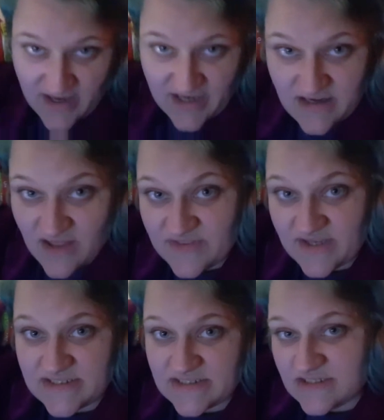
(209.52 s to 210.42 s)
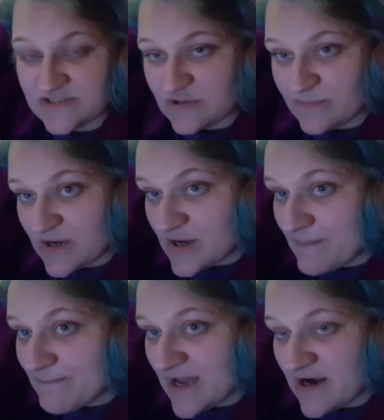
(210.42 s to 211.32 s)
like nothing is gonna stop me. I'm
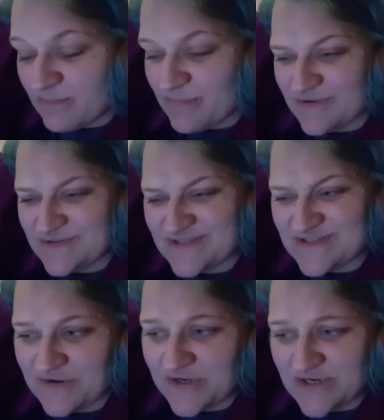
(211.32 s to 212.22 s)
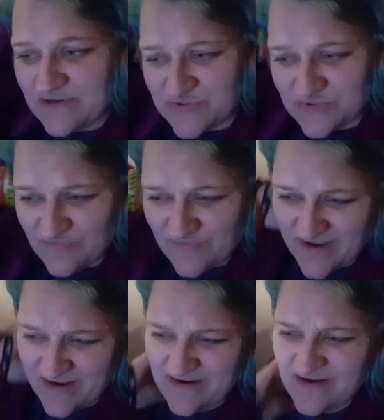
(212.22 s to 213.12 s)
gonna man up because it's only a sort of
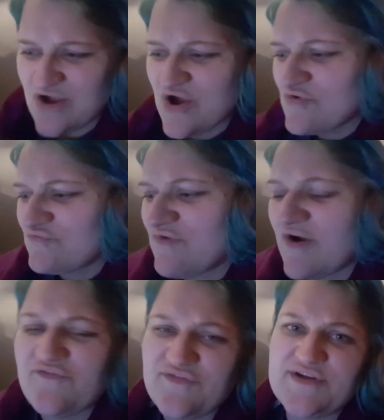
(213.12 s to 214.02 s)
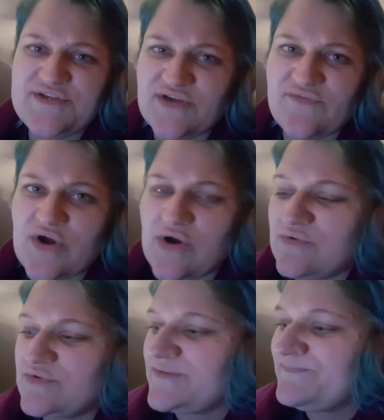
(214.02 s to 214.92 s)
like roughness of a
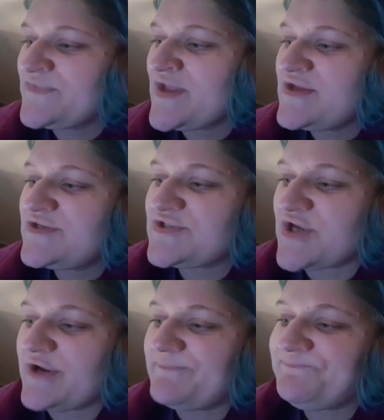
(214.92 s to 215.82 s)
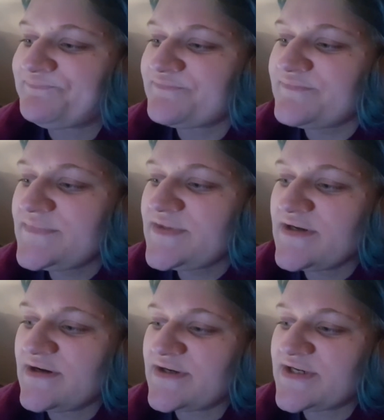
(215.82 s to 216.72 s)
cold, so
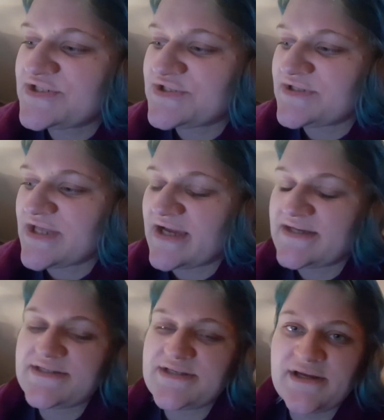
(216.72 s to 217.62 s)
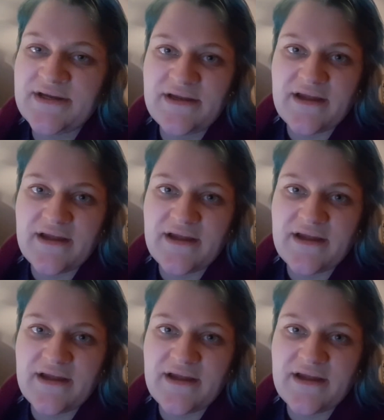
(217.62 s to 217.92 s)
I'm gonna do that.